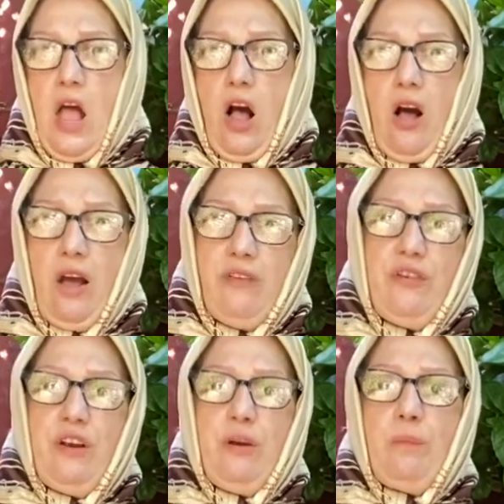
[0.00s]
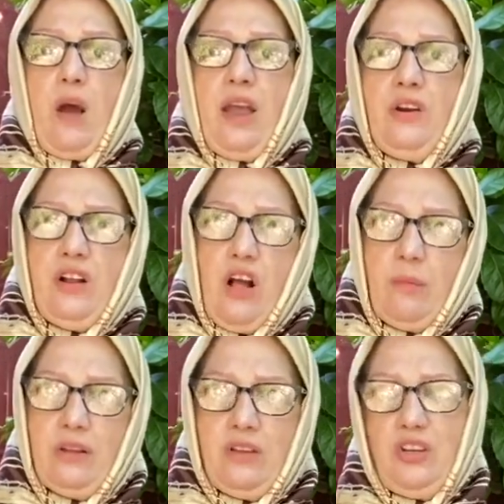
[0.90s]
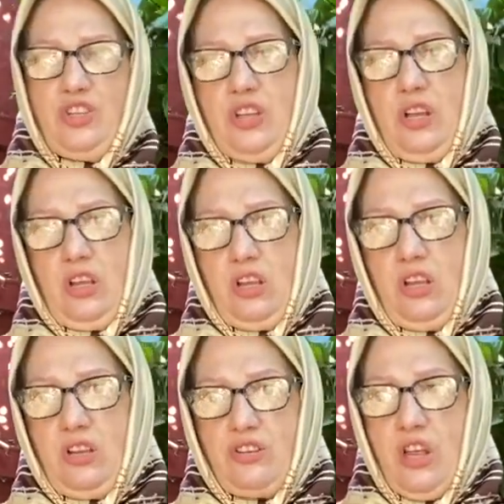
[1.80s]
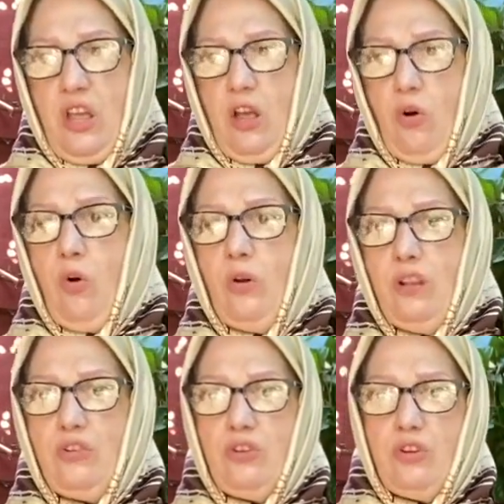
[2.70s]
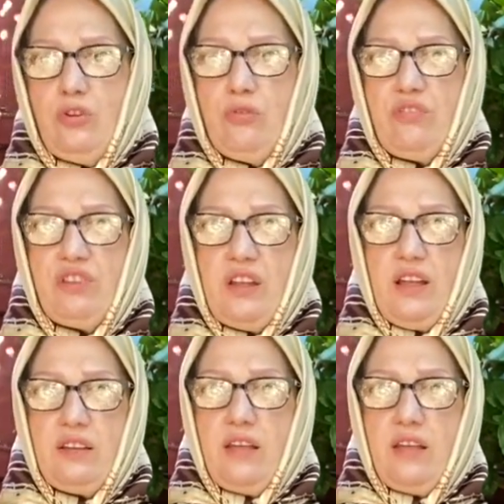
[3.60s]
However, my recommendation is only to use it